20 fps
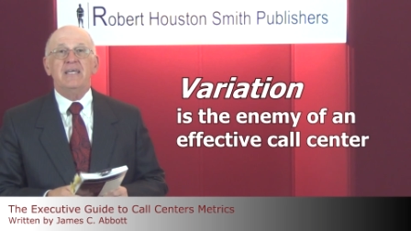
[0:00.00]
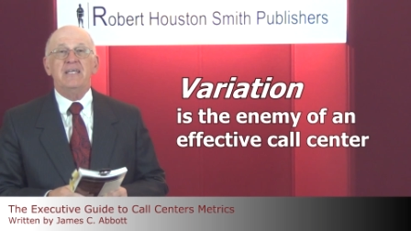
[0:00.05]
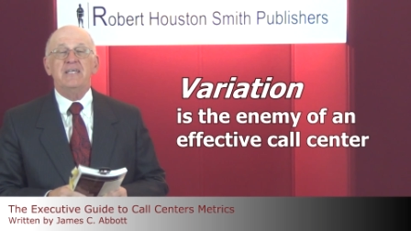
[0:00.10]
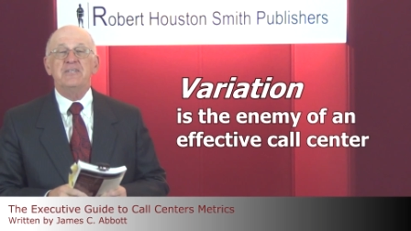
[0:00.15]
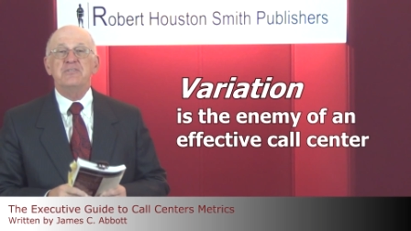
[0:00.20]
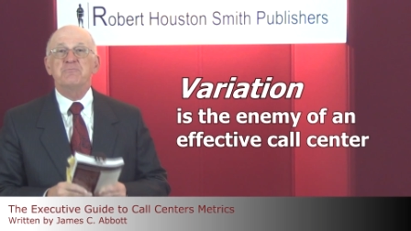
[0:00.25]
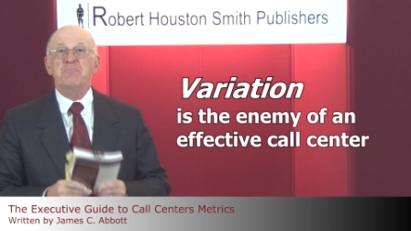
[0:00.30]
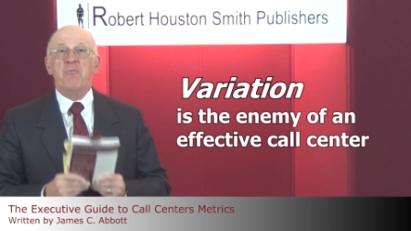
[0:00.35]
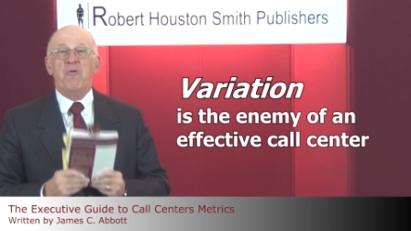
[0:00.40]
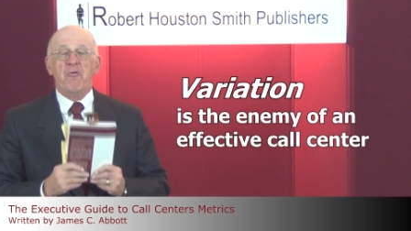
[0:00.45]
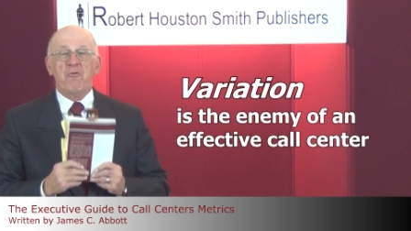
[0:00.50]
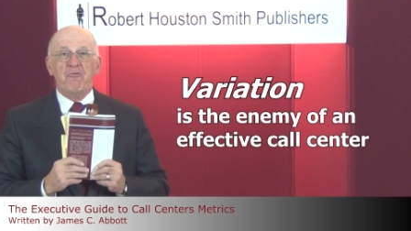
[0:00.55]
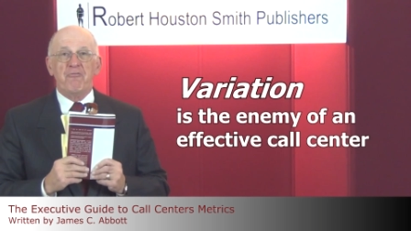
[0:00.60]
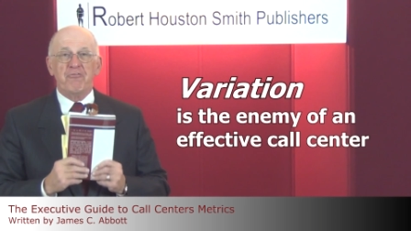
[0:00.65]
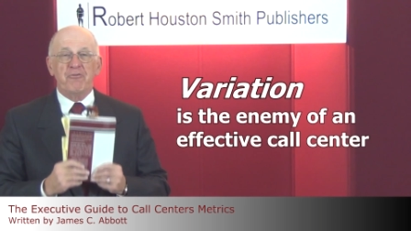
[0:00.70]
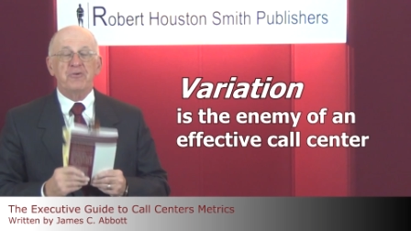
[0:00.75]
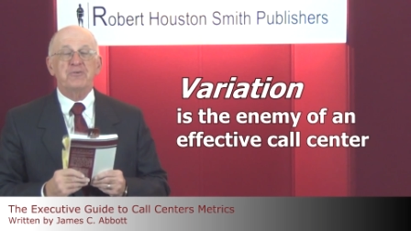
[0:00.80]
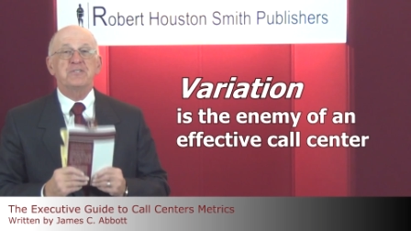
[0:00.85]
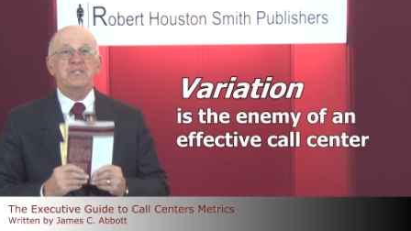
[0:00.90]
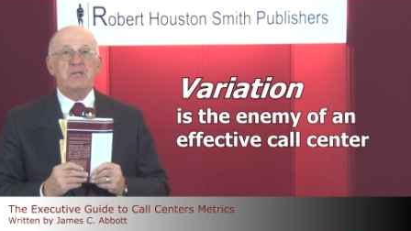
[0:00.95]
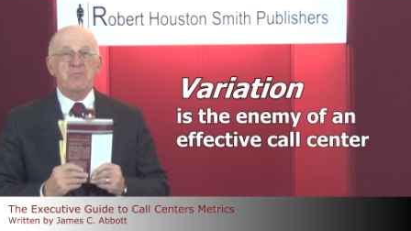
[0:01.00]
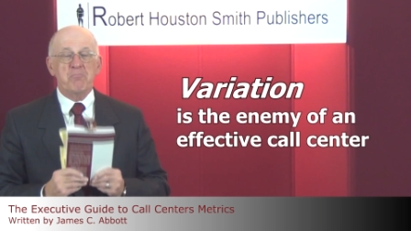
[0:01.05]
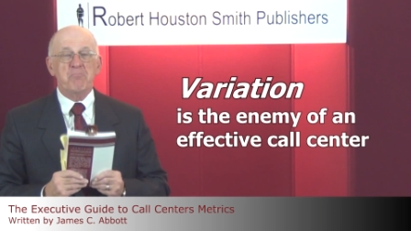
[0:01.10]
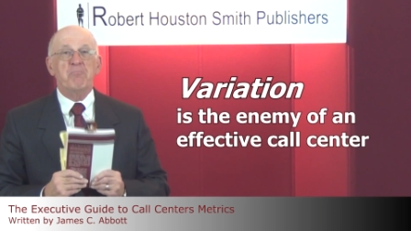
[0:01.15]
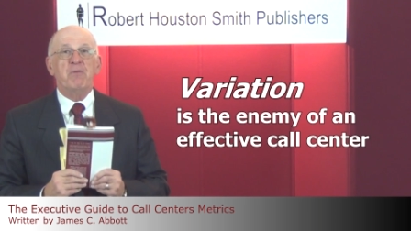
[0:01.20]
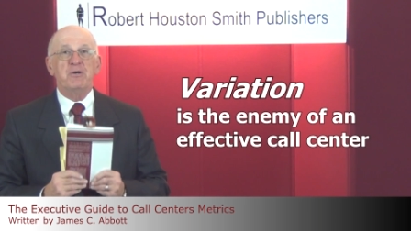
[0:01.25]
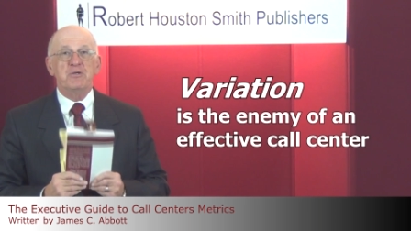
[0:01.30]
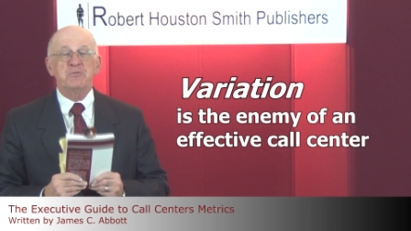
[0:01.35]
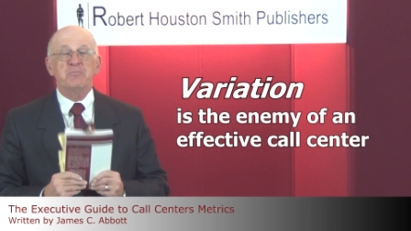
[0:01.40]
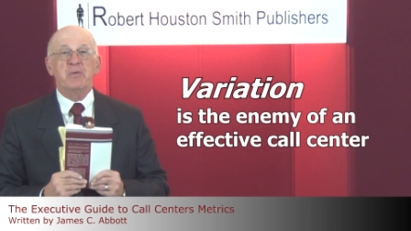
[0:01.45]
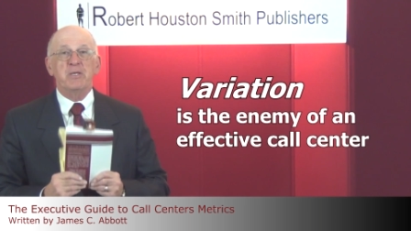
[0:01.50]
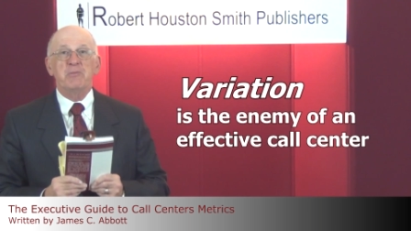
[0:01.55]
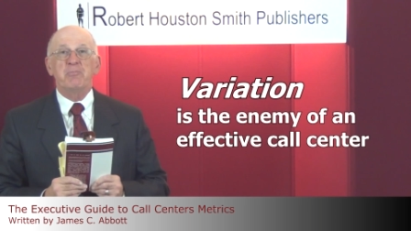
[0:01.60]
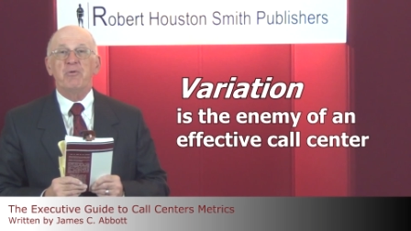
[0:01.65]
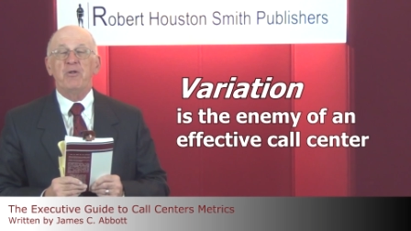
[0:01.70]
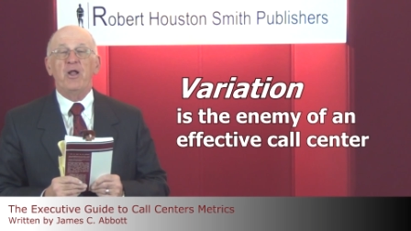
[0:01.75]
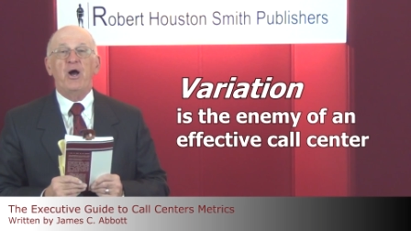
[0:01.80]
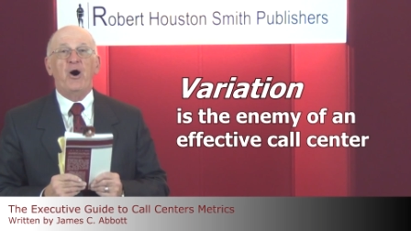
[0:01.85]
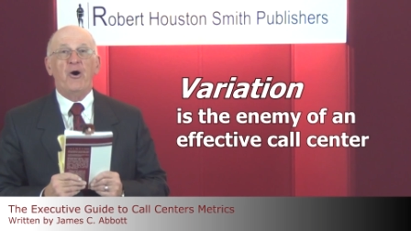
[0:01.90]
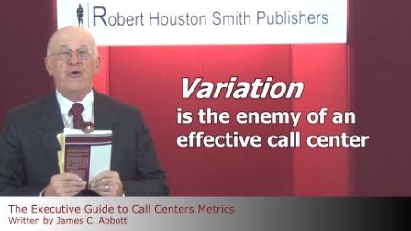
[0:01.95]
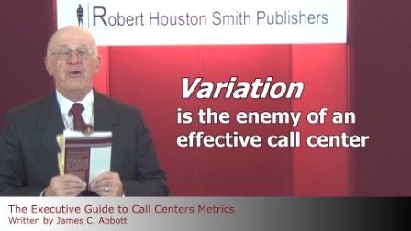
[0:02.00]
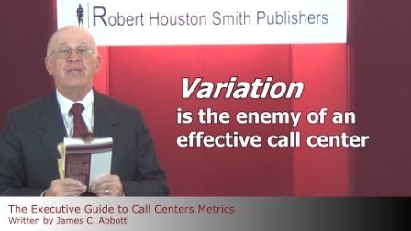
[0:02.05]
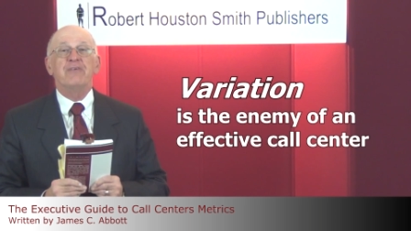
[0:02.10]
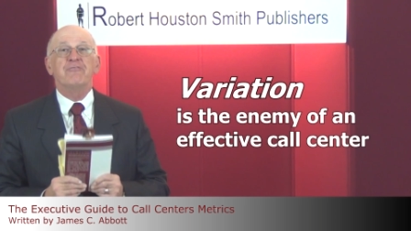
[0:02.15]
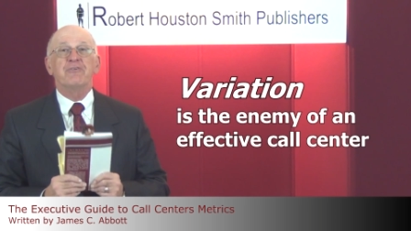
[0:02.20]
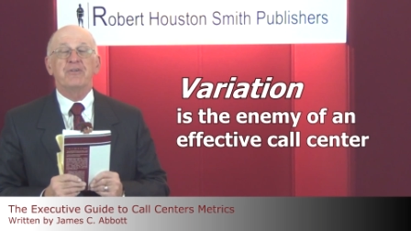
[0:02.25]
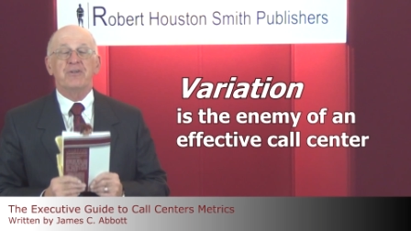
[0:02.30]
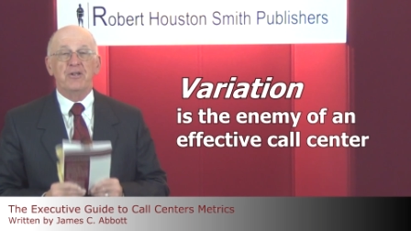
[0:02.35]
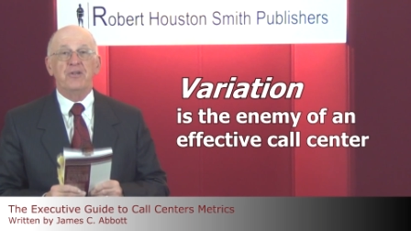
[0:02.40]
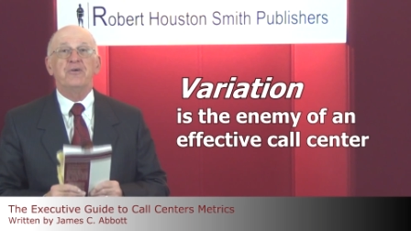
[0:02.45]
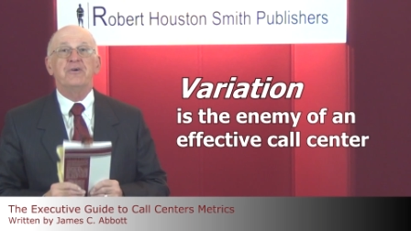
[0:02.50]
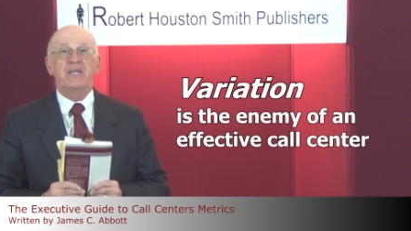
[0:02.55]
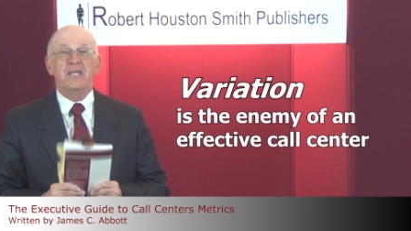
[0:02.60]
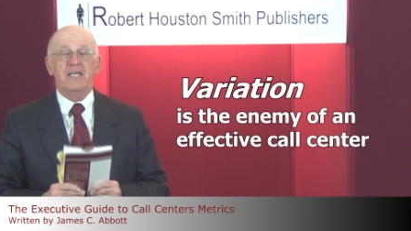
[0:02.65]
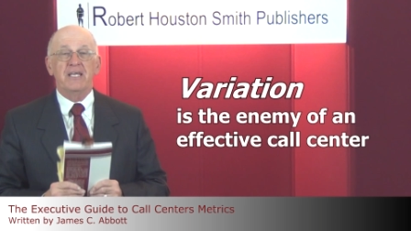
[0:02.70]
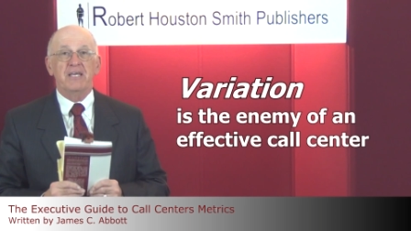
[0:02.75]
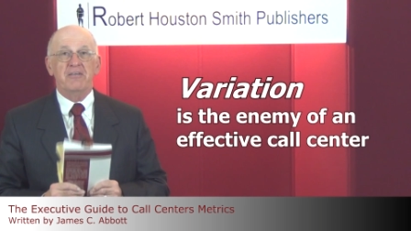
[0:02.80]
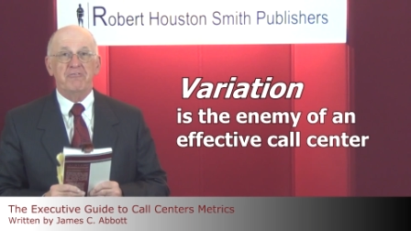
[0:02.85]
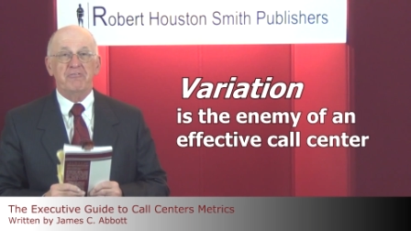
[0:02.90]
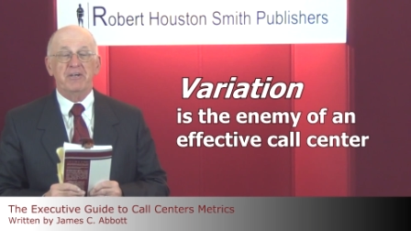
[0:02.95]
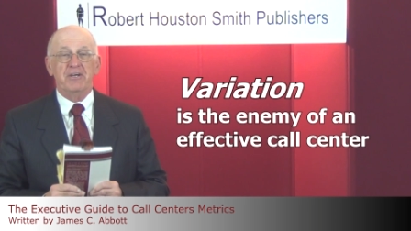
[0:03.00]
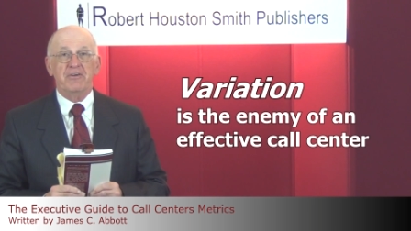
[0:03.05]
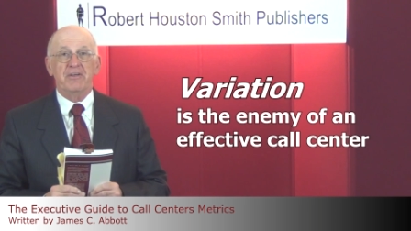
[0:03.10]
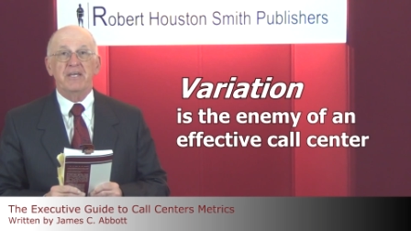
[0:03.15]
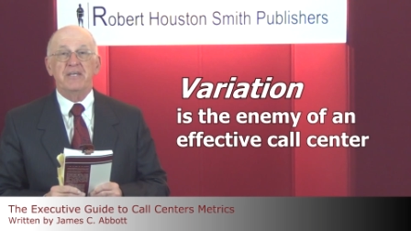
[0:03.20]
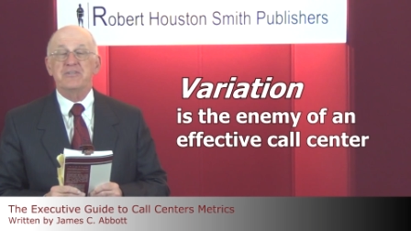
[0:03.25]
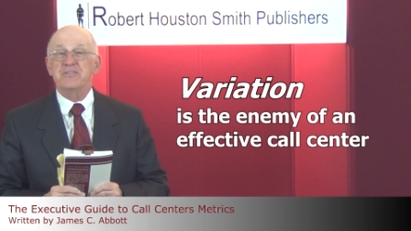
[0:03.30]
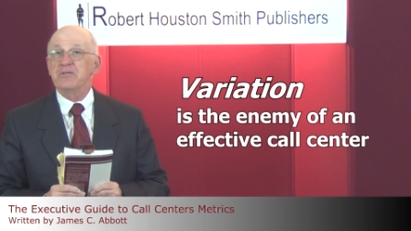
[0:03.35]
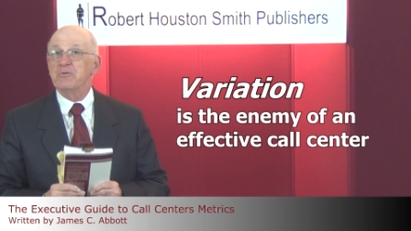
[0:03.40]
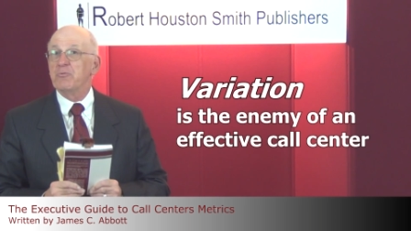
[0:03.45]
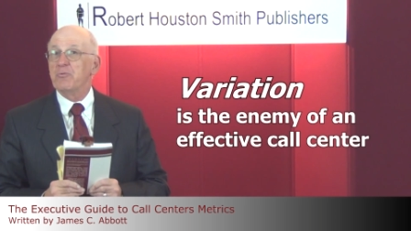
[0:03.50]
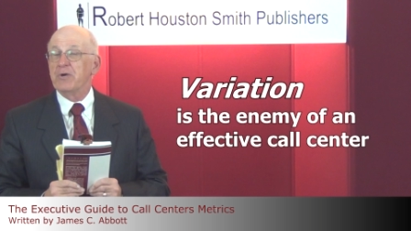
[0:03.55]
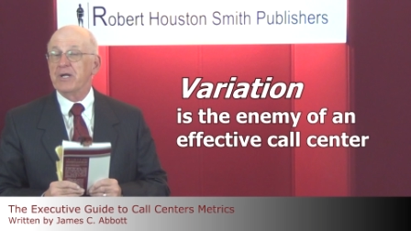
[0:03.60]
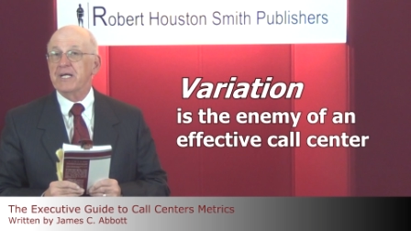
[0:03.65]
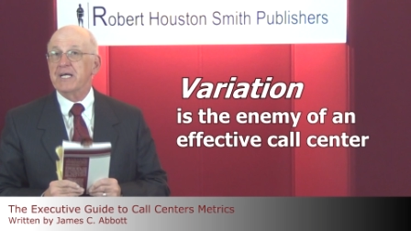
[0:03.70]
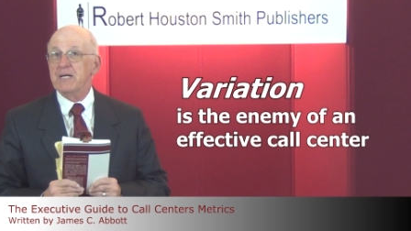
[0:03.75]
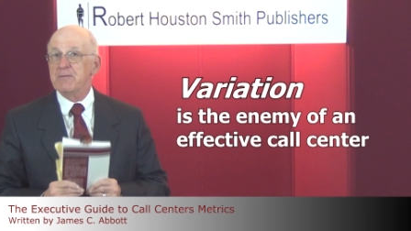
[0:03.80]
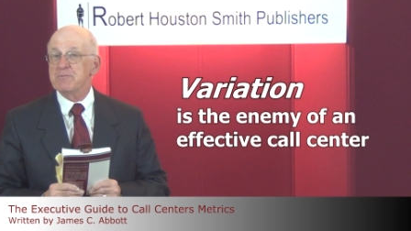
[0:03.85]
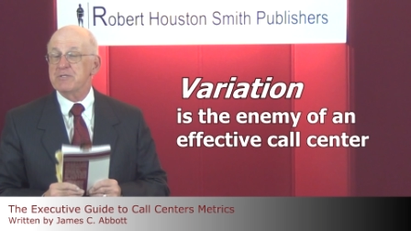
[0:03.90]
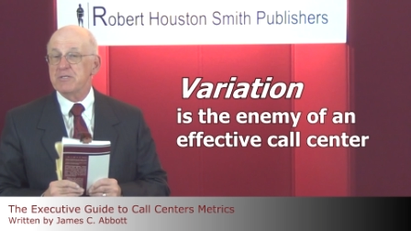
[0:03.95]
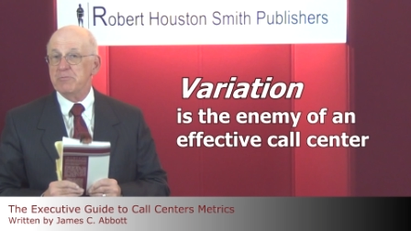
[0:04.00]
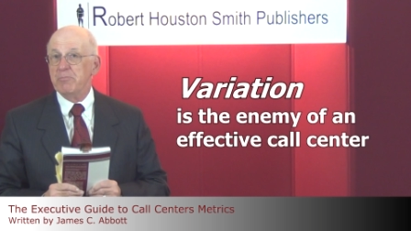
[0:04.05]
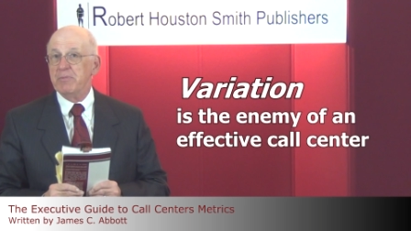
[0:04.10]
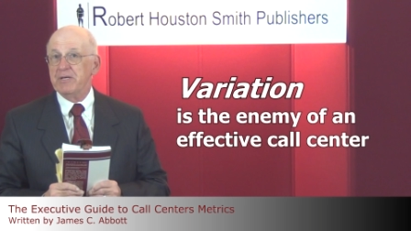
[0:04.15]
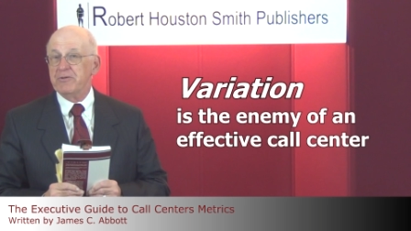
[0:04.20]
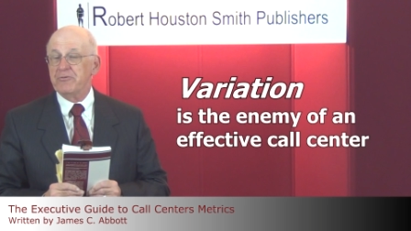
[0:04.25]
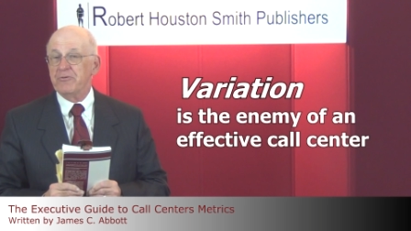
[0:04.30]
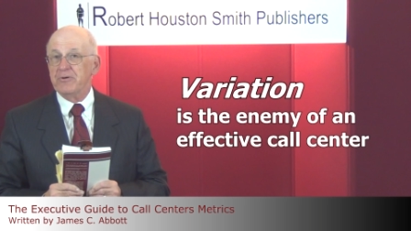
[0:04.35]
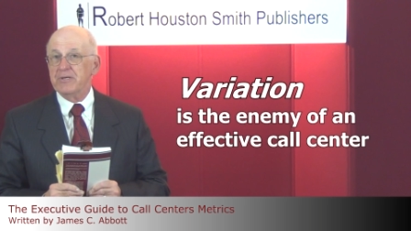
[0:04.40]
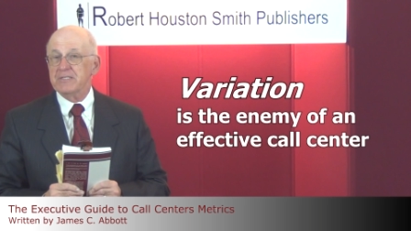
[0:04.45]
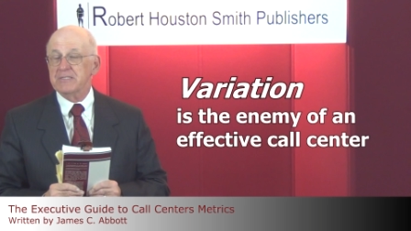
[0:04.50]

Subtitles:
is virtually most people aren't even looking at variation when it comes to metrics.